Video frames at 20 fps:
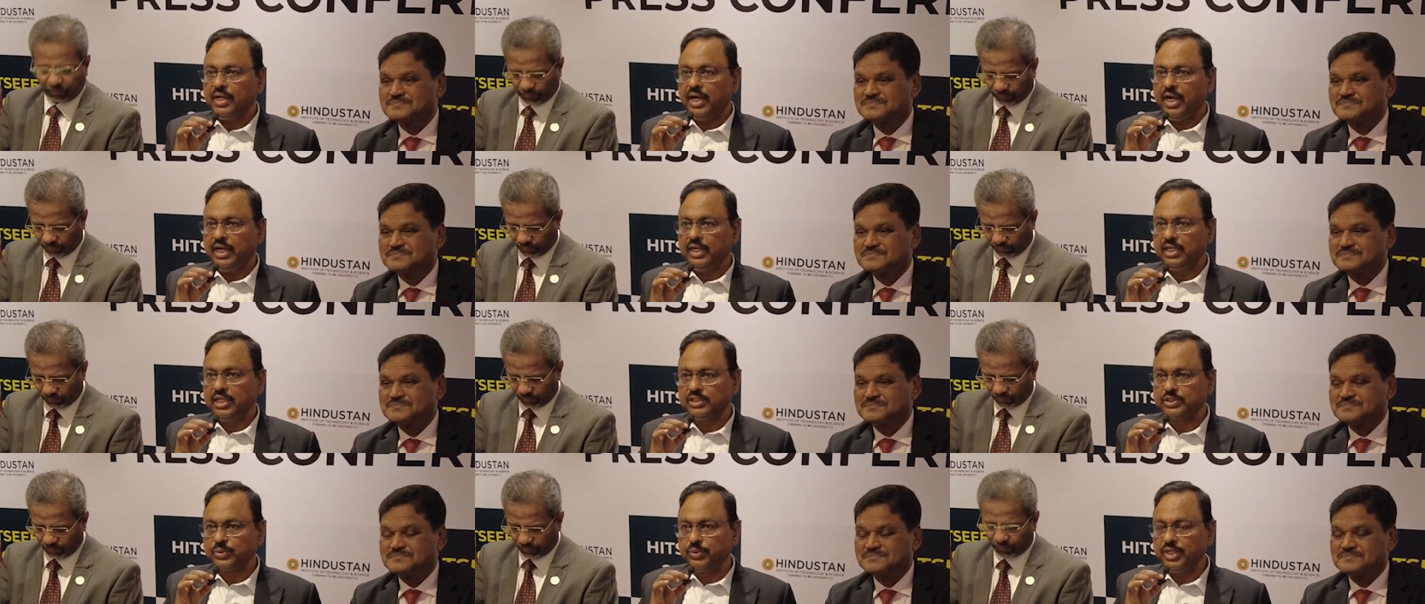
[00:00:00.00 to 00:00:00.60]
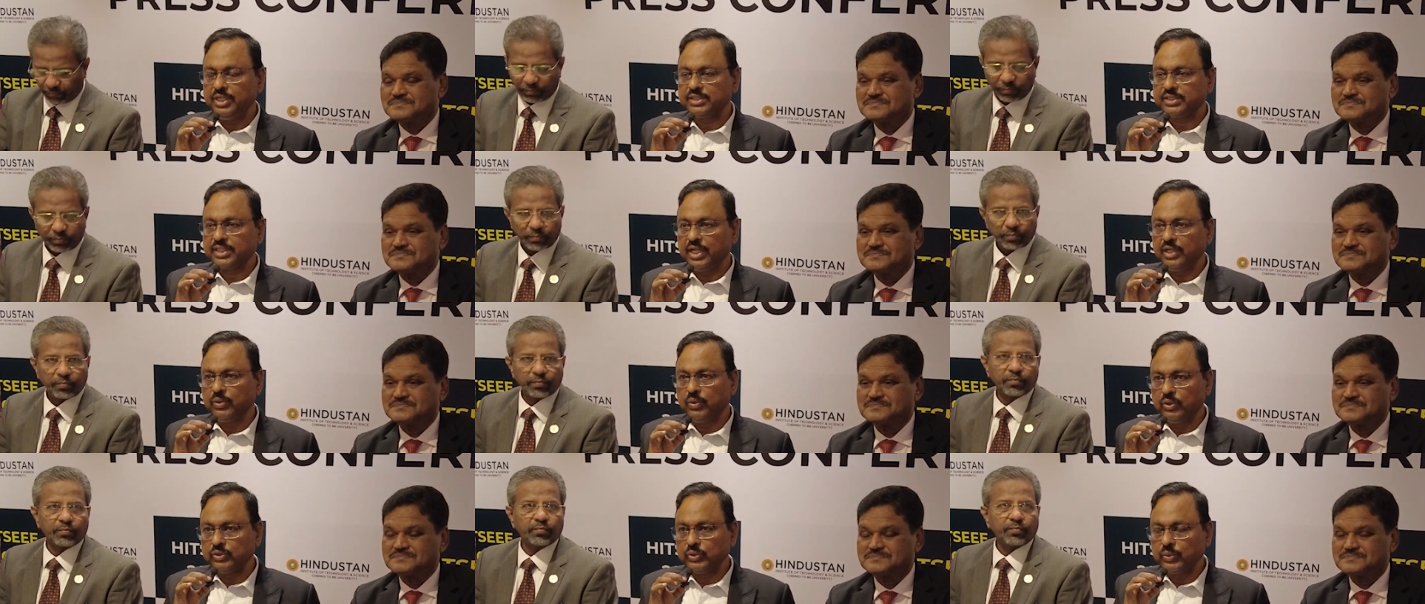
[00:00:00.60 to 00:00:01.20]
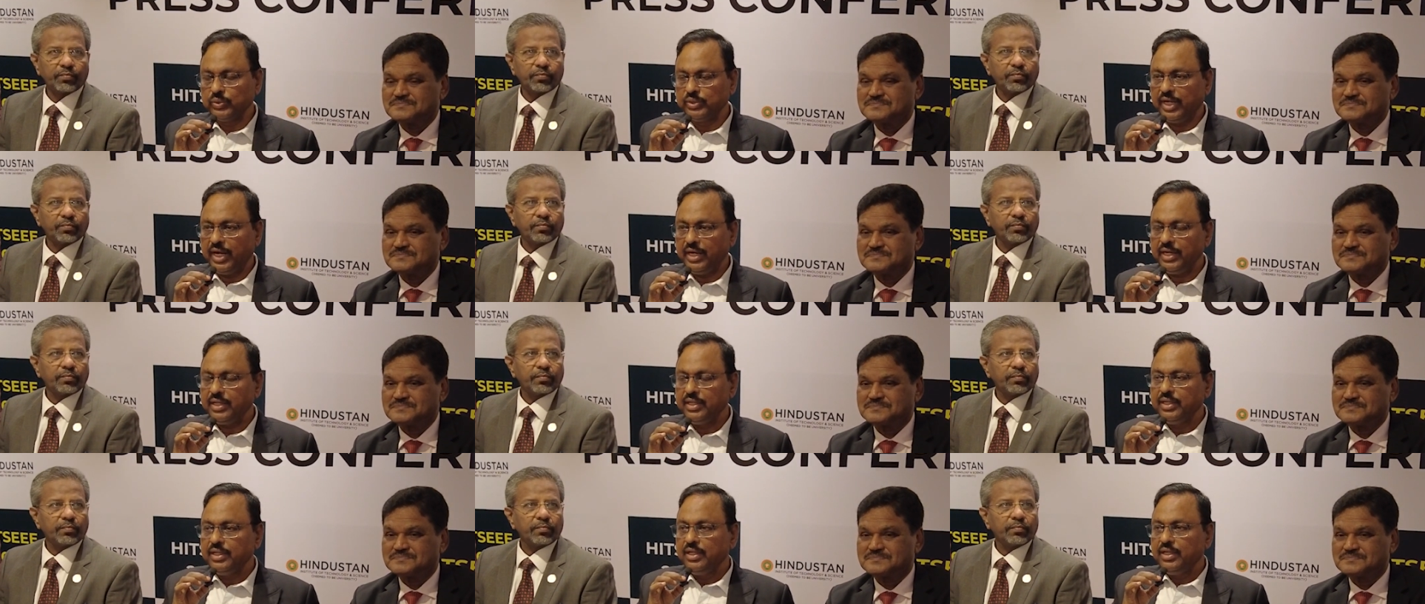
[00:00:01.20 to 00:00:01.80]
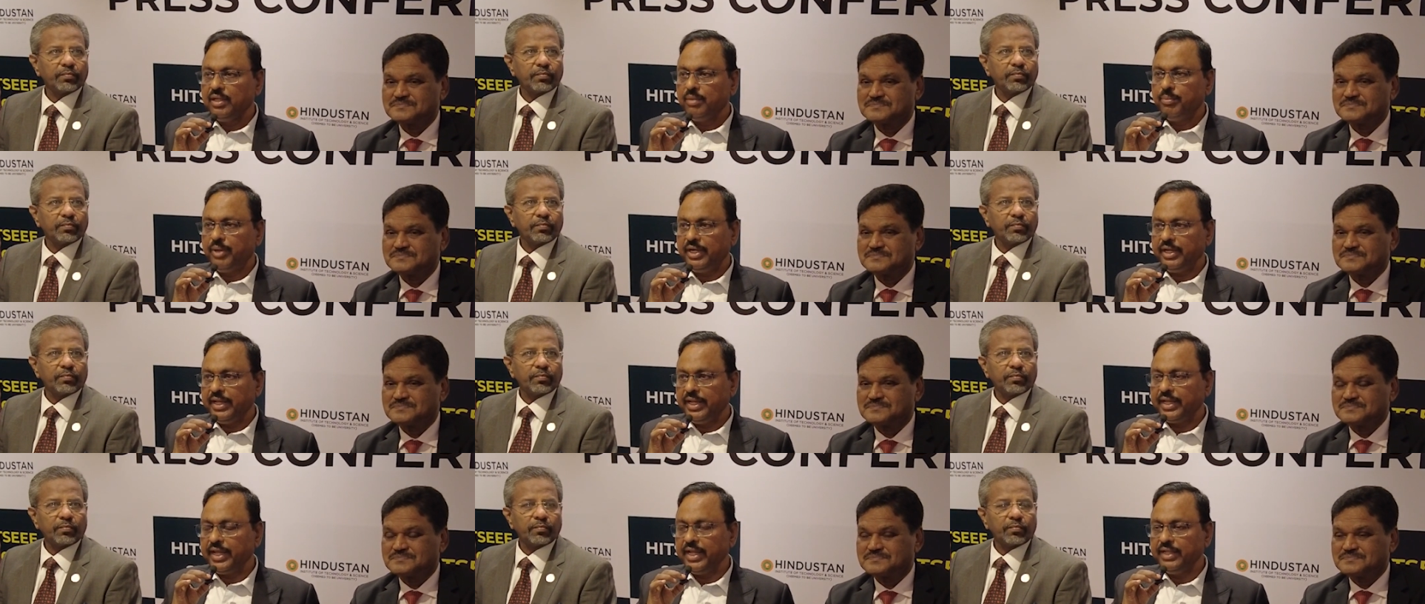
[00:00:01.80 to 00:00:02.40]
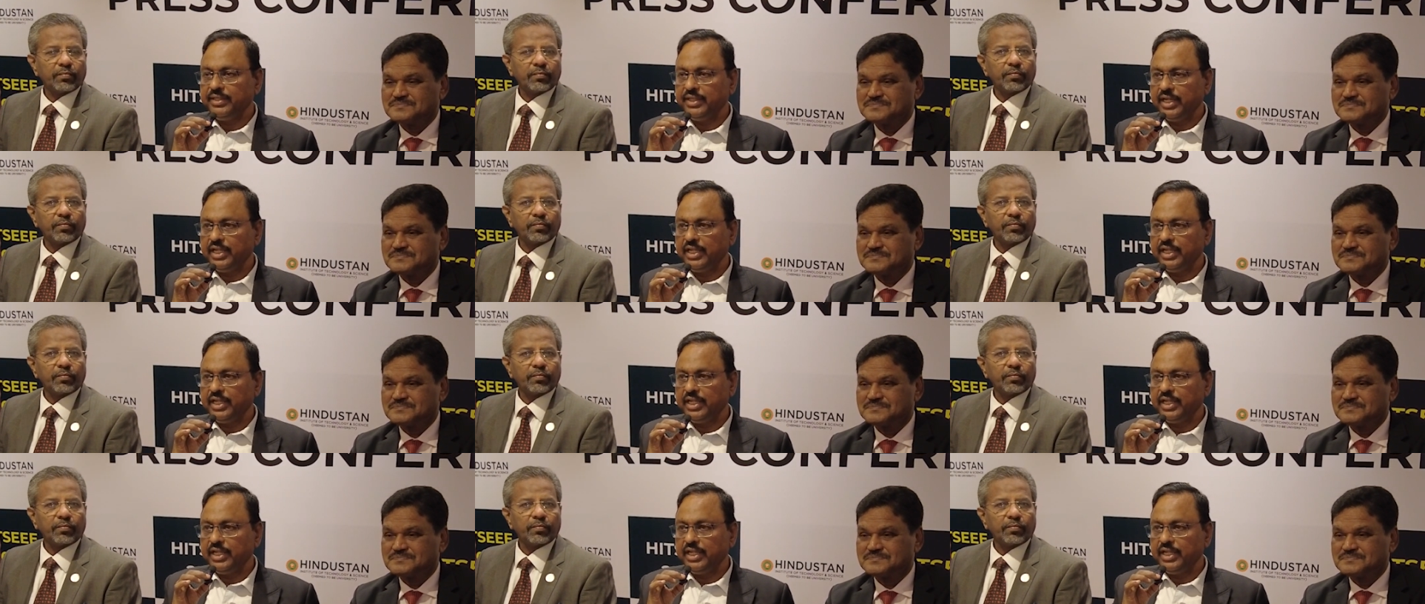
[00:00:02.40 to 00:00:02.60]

Speaker 1: and uh, students can go through that. But again,